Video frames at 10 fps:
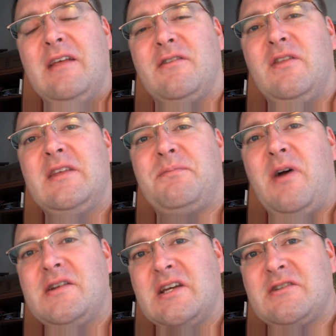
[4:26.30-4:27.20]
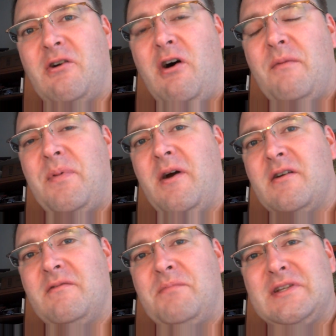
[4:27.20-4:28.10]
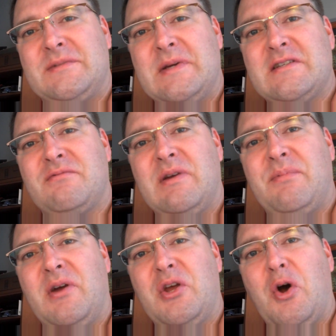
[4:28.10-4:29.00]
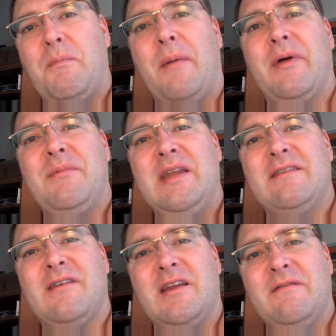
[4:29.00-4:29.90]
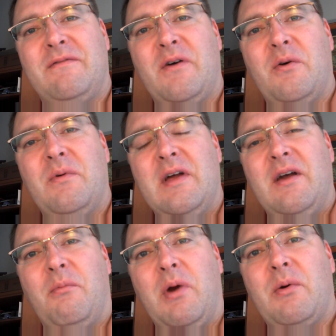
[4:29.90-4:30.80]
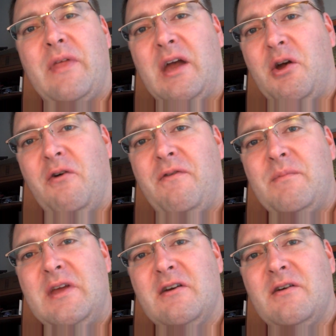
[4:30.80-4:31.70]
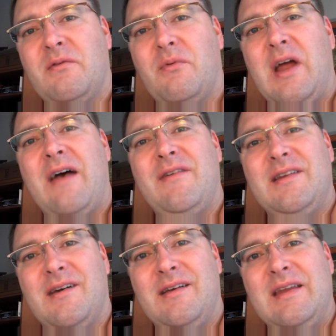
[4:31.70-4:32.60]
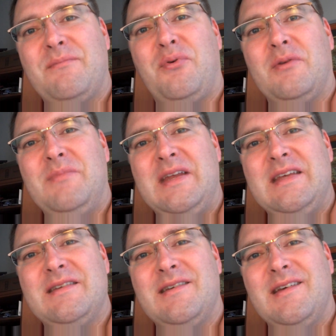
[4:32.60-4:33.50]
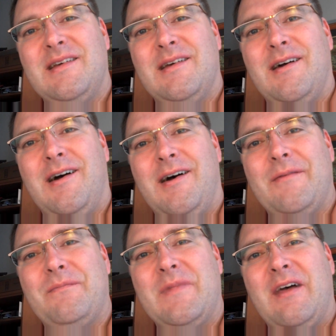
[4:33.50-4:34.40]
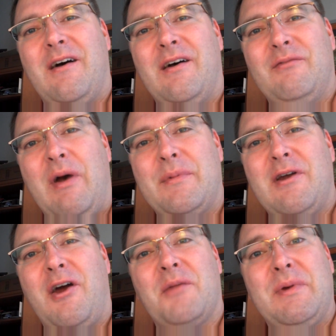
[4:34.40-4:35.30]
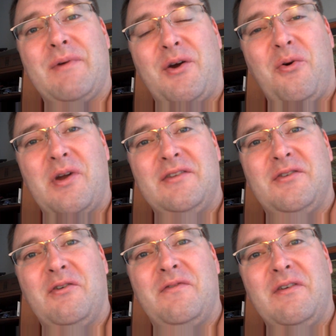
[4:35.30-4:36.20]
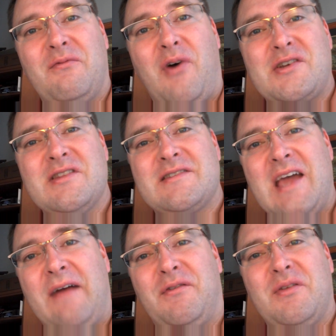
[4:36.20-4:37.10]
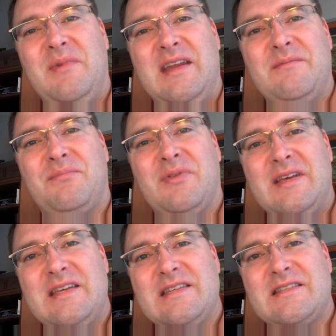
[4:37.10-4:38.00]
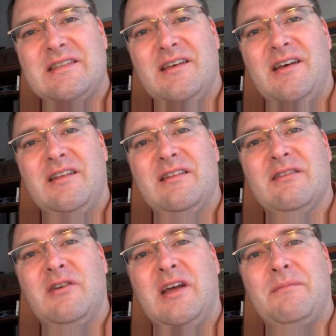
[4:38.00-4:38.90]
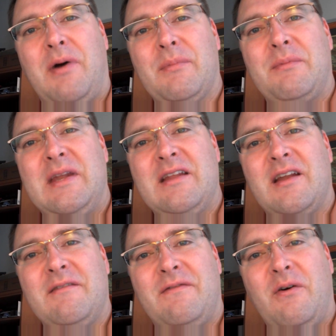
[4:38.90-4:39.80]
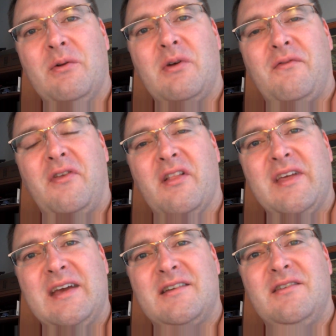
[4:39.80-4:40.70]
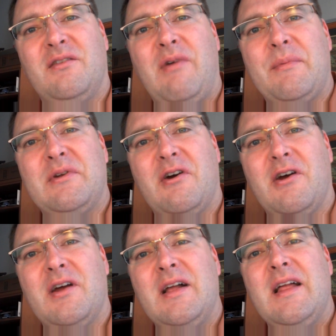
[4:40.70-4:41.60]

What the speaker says: So these projects are all part of Participation 3.0, PublicMeetings.Info. Where will that go from here? We're having an input meeting webinar. Will be recorded, so if you're watching this after the meeting, please look at PublicMeeting.Info, look for the link to the webinar.